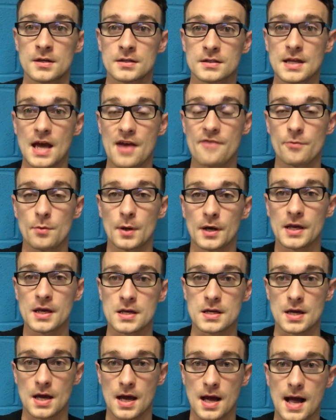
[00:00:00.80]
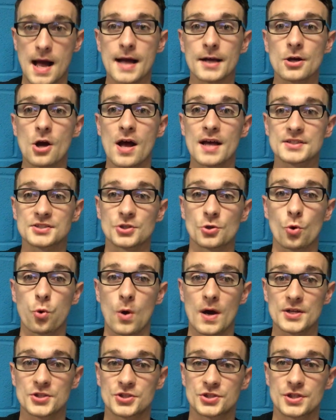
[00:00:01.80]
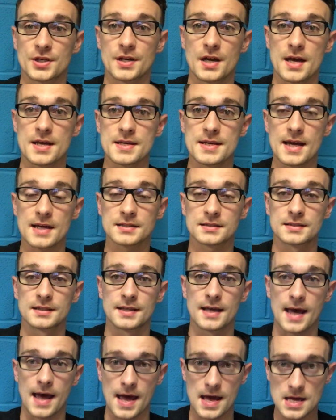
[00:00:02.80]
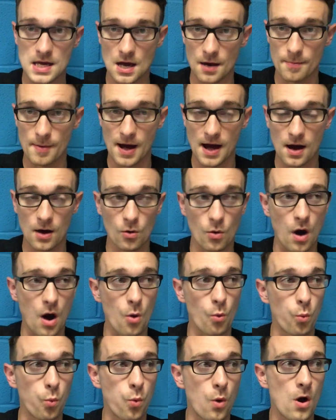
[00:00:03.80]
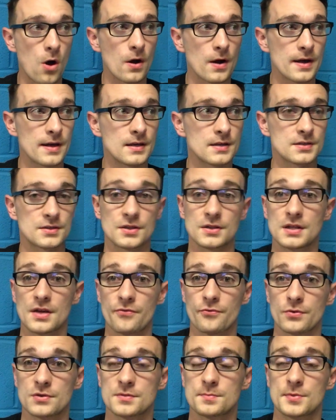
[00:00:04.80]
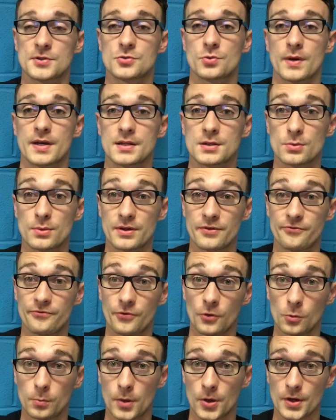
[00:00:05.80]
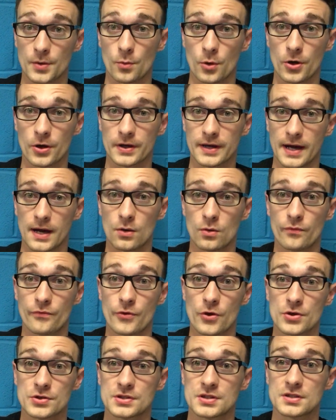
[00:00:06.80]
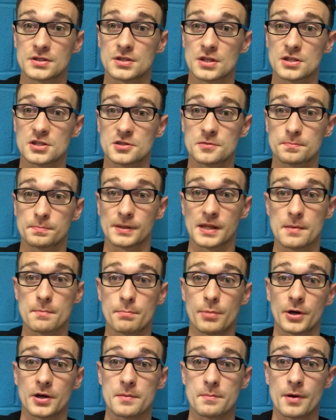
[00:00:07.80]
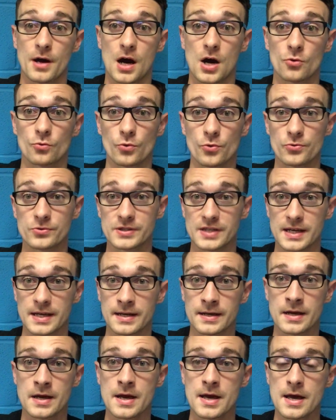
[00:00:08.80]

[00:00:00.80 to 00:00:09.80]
Hey everybody, I got asked a question yesterday about what is the difference between doing a full body workout versus a split body part routine.